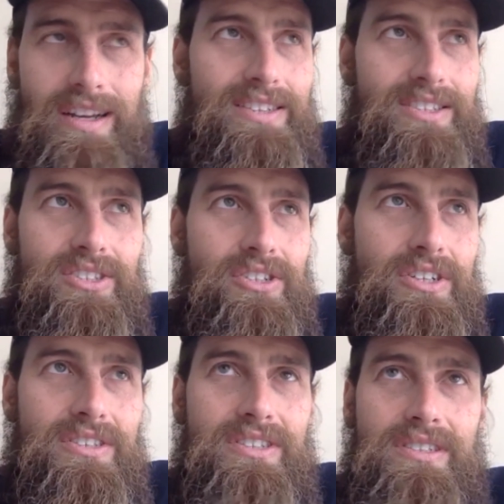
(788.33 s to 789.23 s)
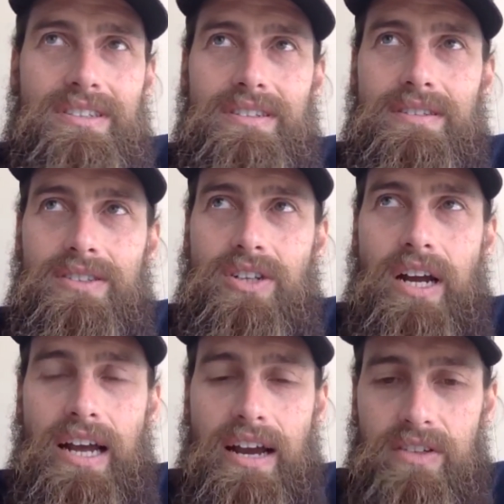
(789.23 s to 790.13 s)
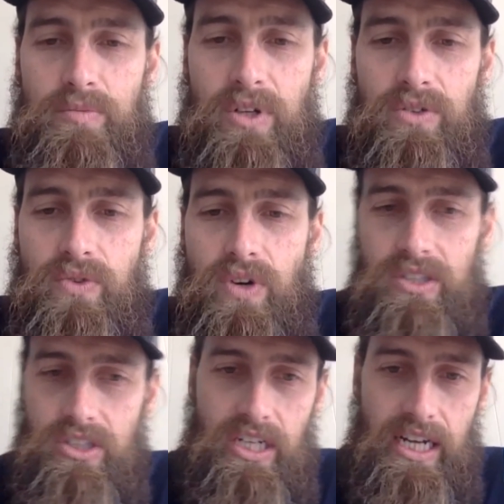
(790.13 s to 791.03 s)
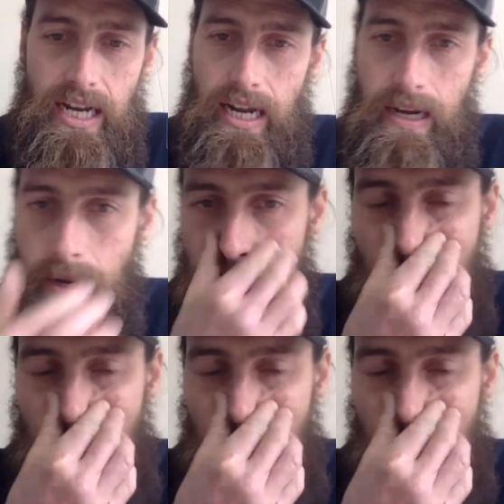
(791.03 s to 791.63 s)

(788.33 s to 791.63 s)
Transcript: It's just try to have as much fun as you can.